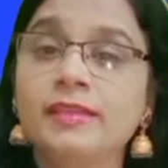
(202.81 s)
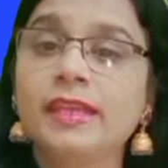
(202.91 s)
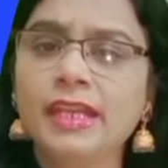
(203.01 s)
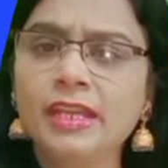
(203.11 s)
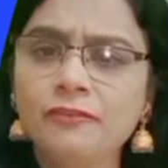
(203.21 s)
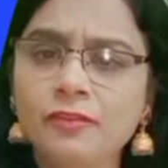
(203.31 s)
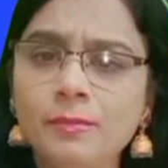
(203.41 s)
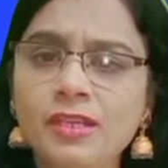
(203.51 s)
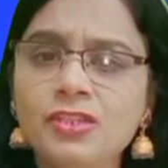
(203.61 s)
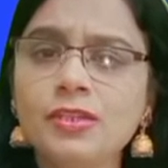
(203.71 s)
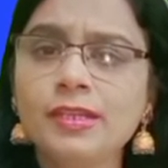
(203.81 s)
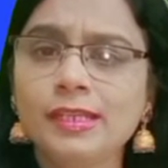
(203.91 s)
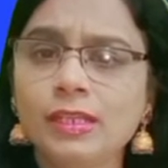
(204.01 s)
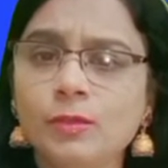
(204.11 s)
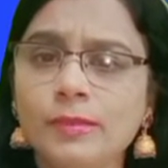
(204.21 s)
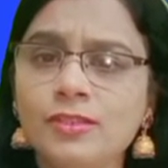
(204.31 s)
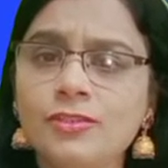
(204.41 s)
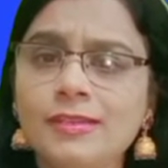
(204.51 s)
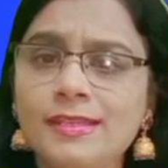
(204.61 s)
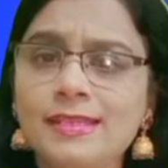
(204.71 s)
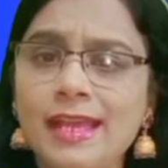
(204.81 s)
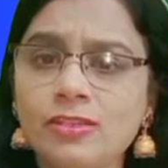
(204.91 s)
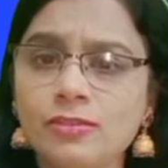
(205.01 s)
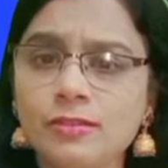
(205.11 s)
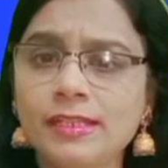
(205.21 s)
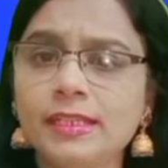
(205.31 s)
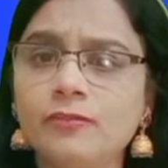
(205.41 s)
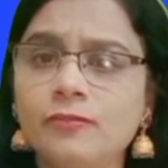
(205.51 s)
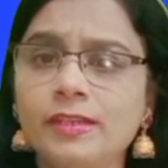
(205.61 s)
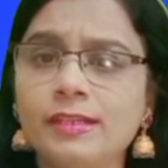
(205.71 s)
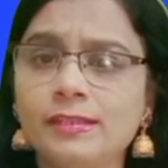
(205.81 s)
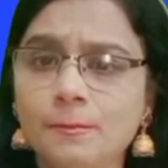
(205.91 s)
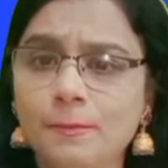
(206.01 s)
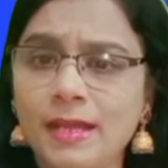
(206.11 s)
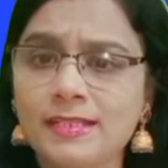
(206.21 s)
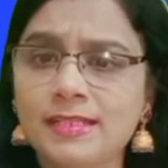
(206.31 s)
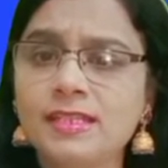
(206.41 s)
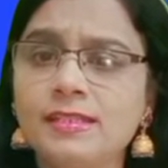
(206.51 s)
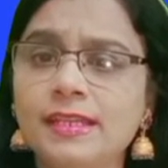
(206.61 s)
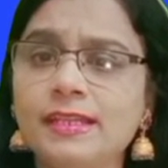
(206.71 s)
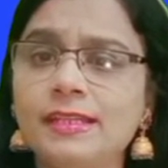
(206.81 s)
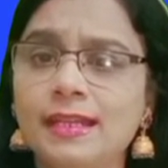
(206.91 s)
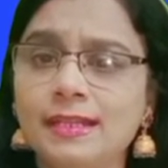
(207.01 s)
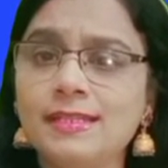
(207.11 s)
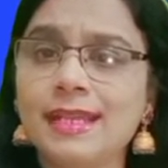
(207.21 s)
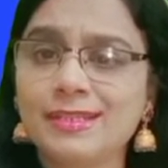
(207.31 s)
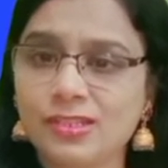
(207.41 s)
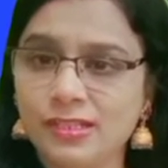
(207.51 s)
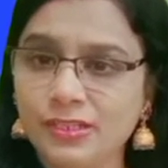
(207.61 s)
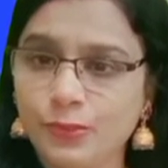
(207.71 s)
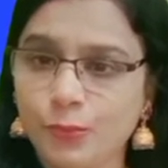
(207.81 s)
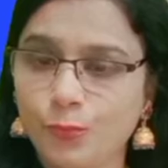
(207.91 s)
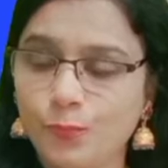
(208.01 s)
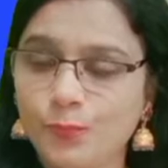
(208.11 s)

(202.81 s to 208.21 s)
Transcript: The information in the question is actually given in the passage, then that is actually true.